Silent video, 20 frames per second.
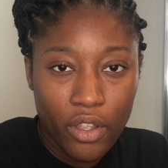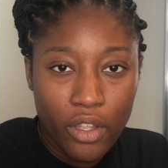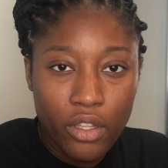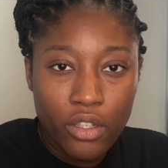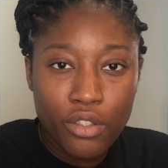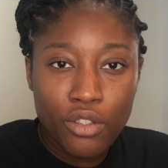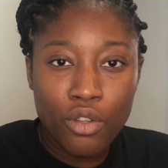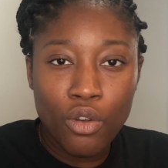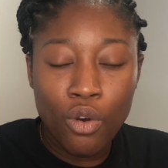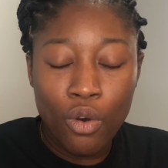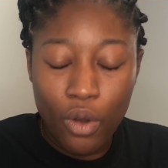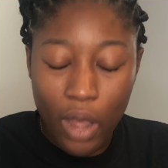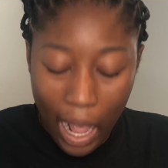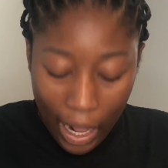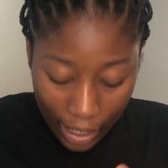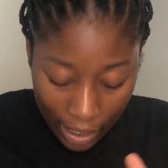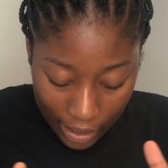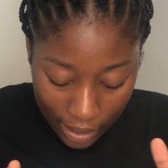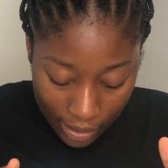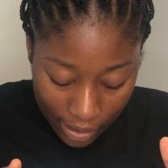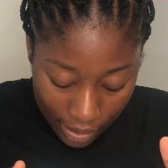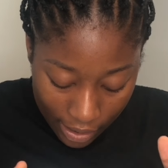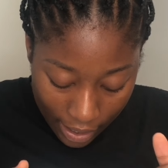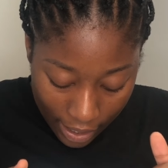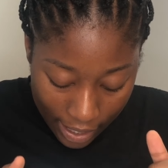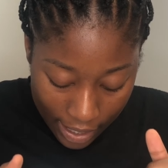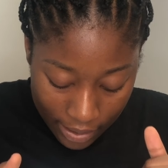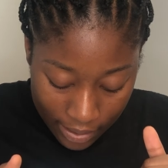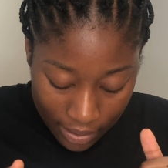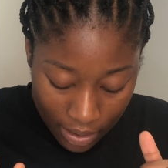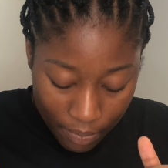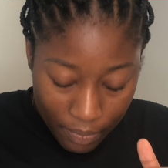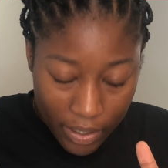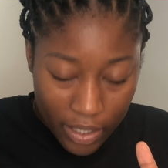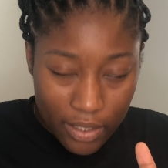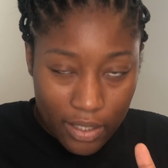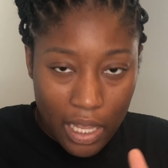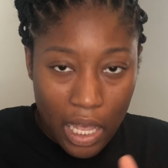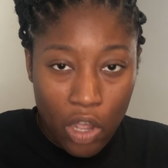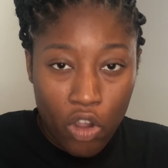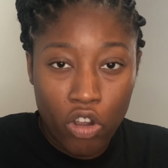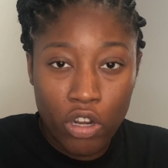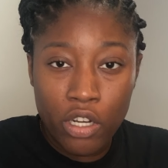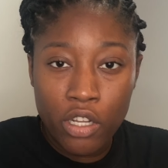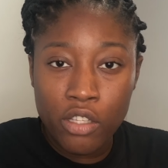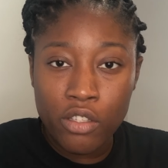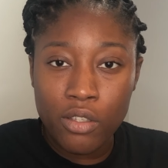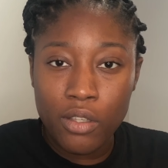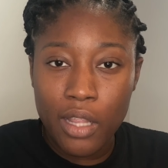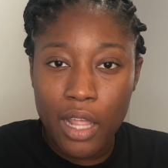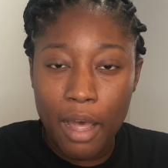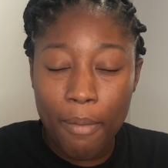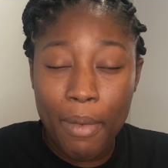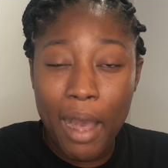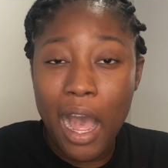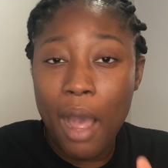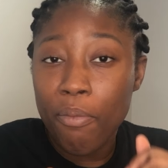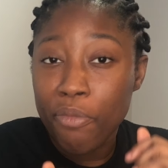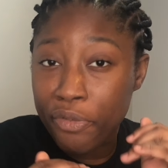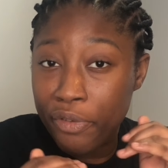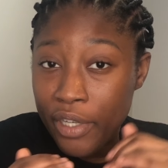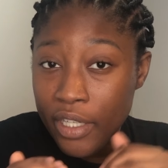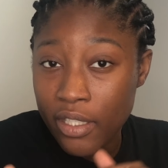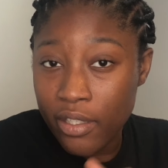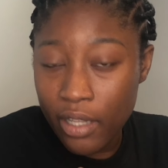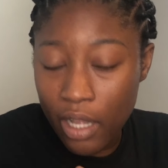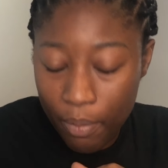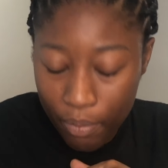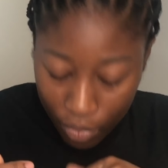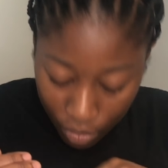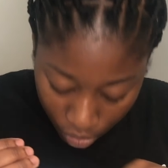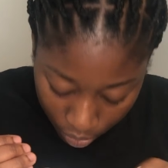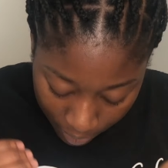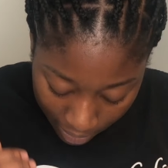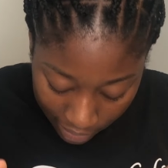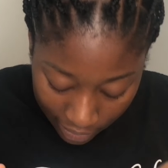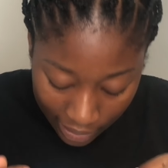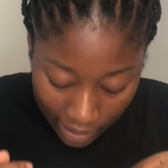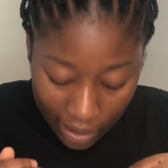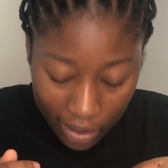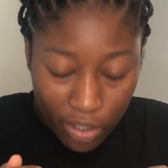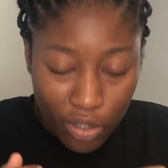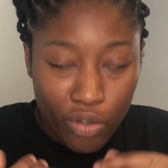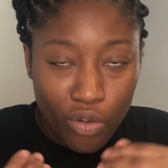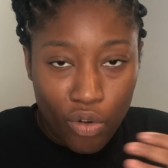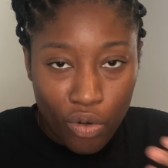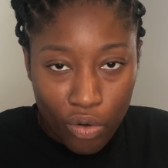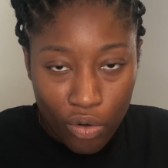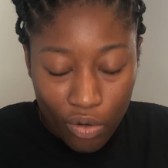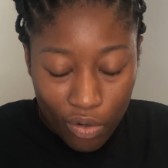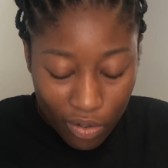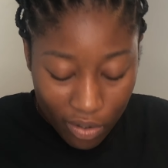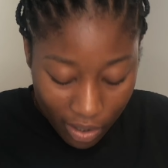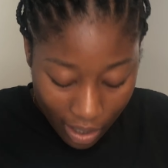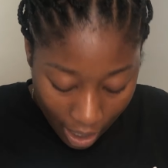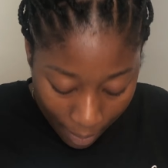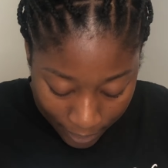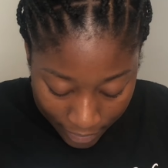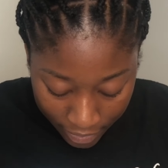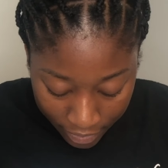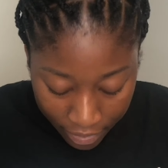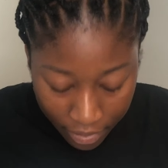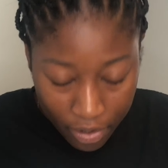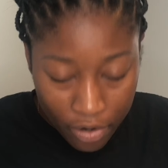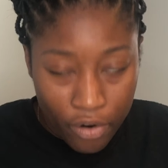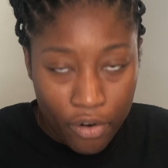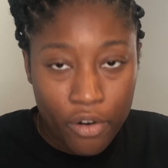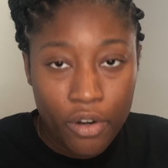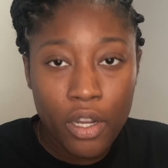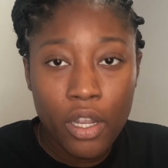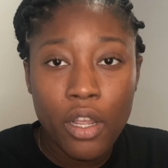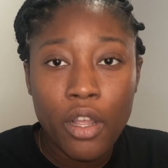So I kind of did the estimates according to that. But I'm reasonable, but I'm a girl.